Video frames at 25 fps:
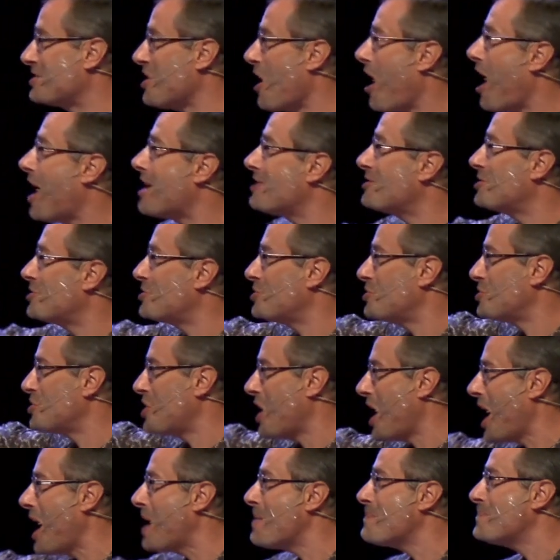God's
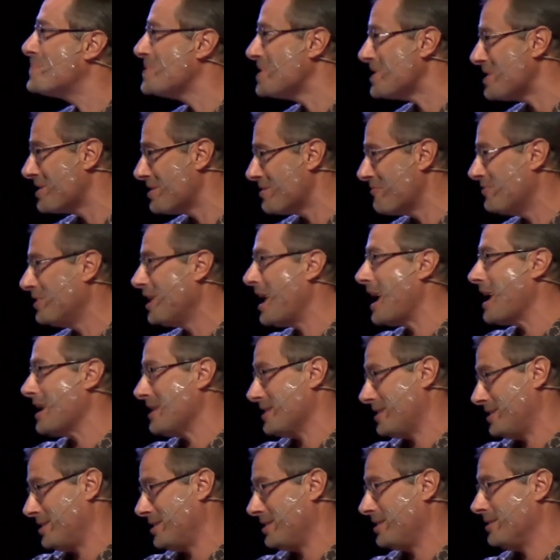champion of
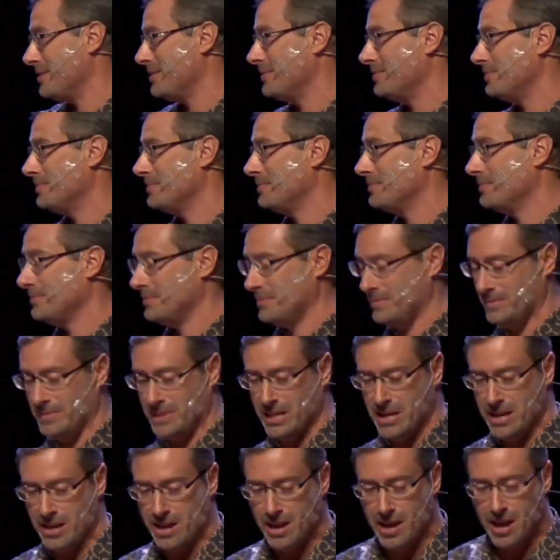light.
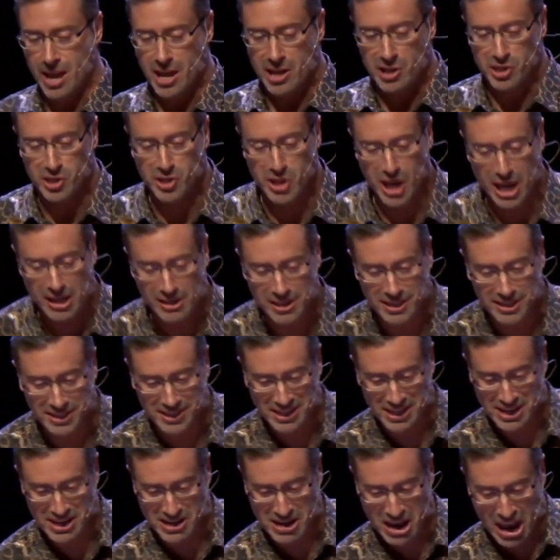
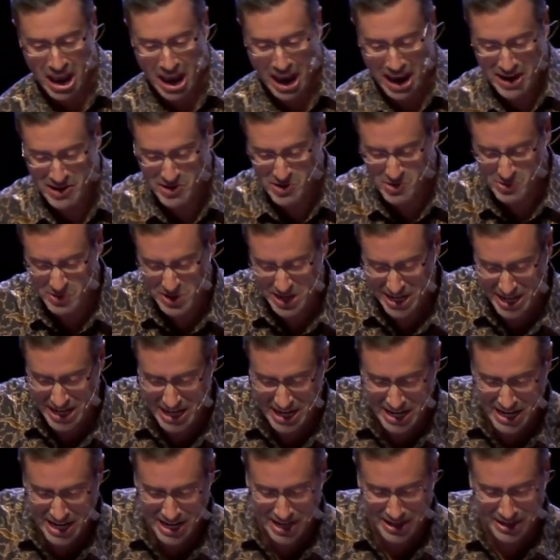Jealousy and
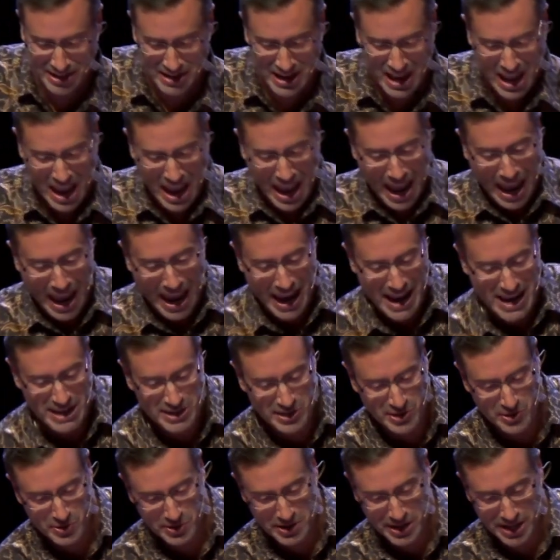greed and
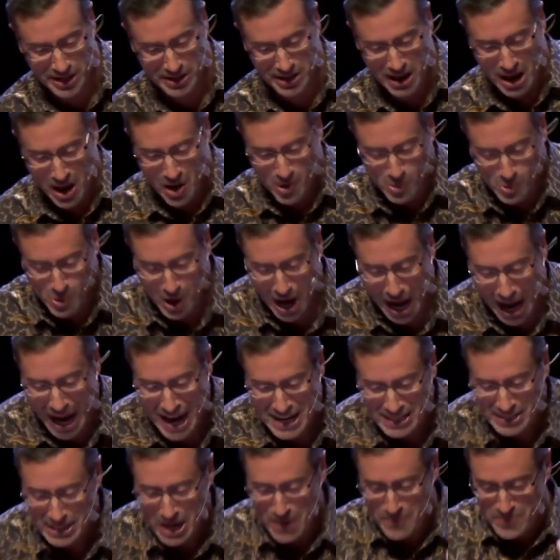hatred
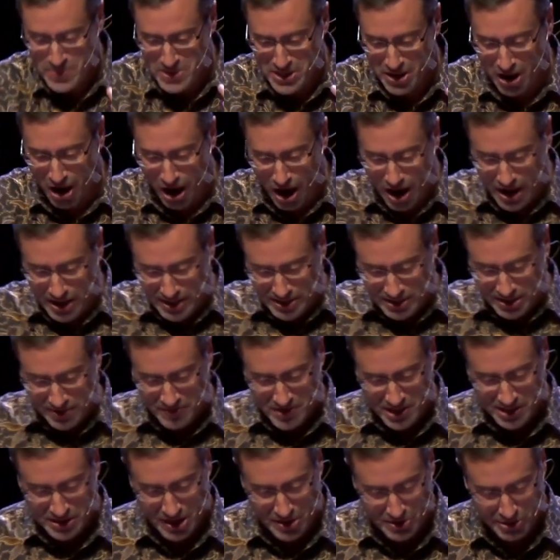rise up in the hearts of
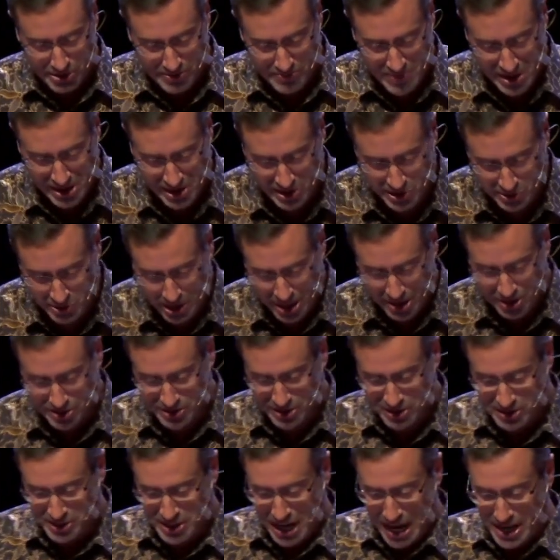these other administrators
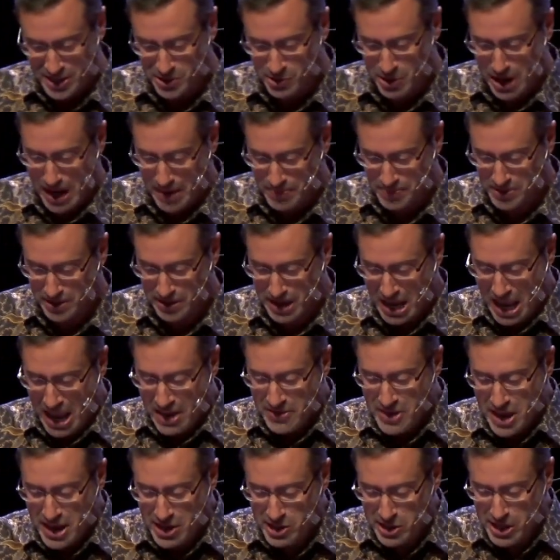and satraps, and
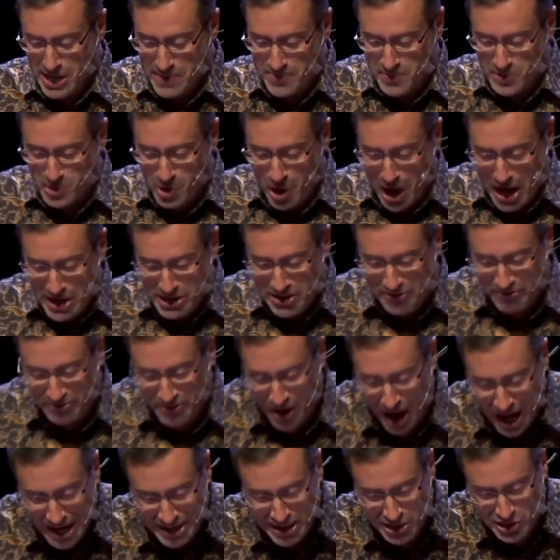they keep trying to
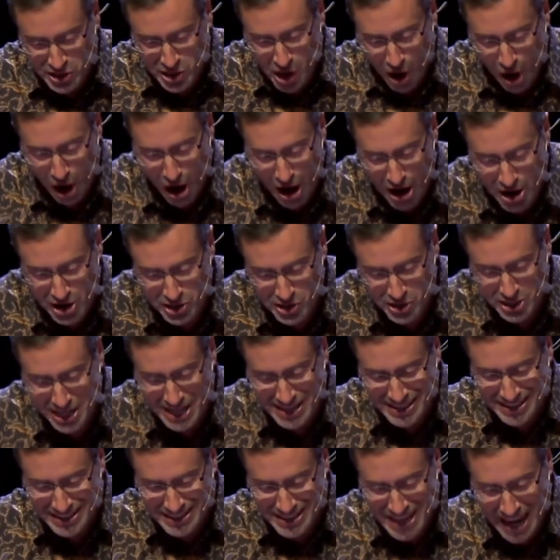find a charge
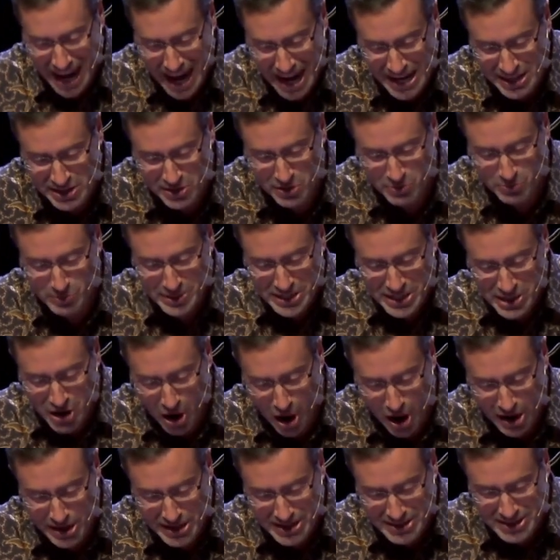against Daniel
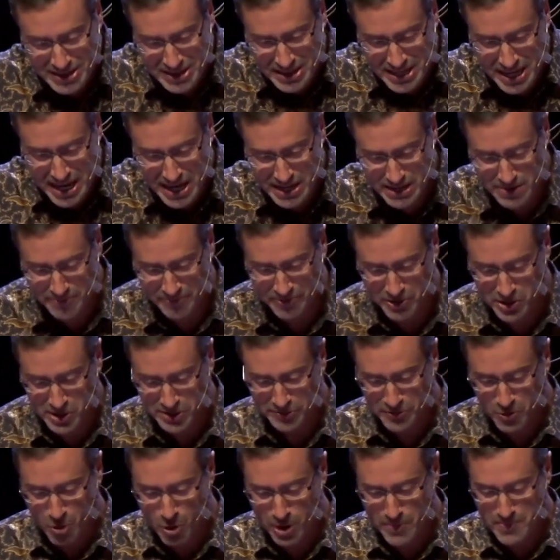regarding the kingdom. Verse
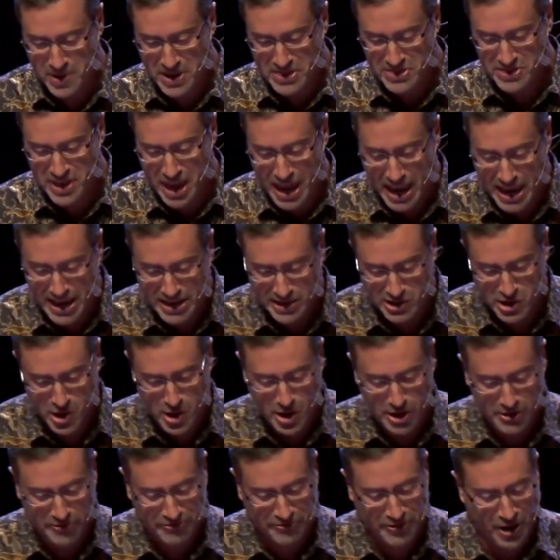4, but they
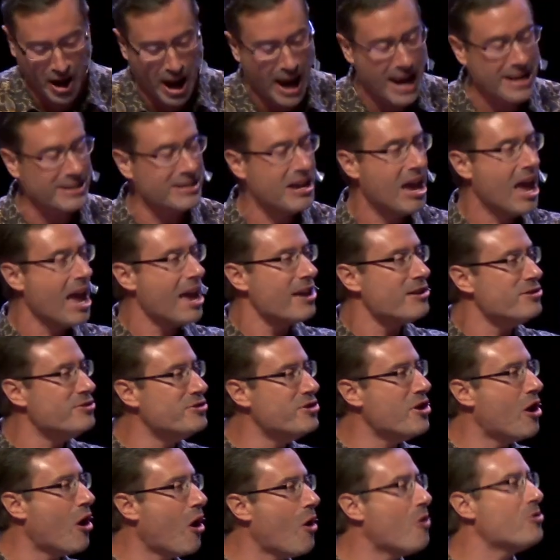could find
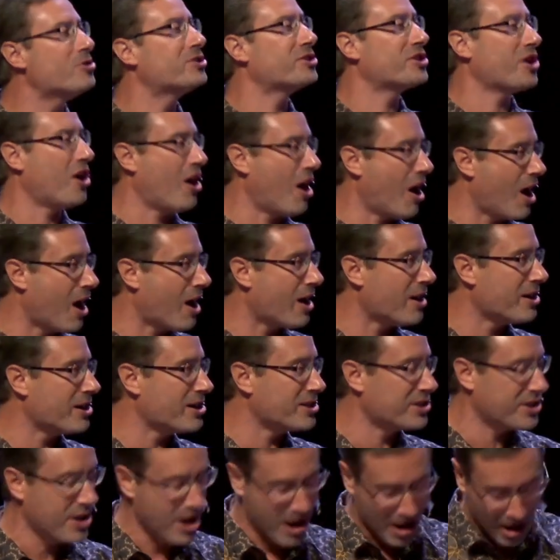no
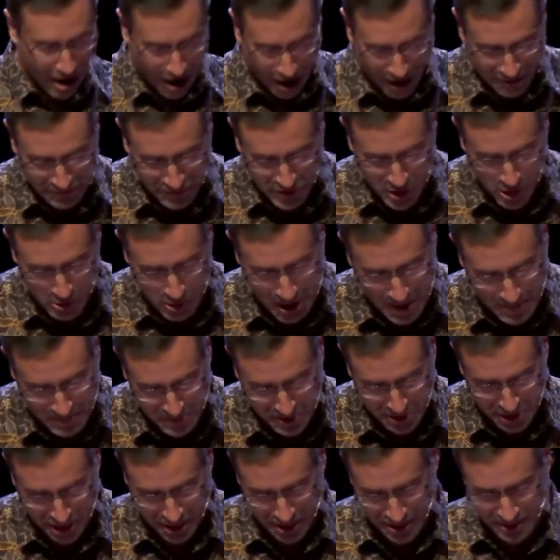charge of
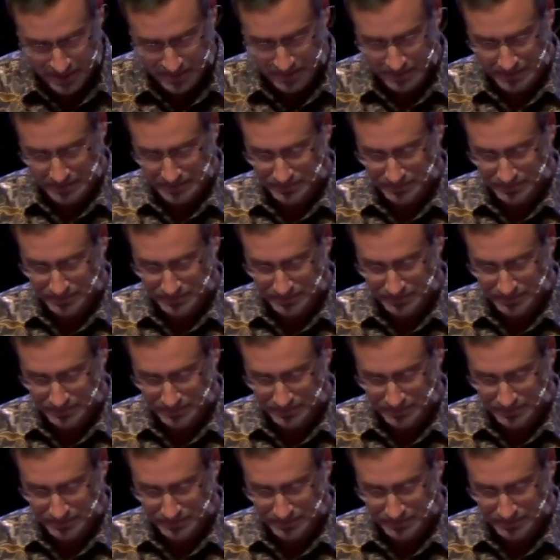corruption.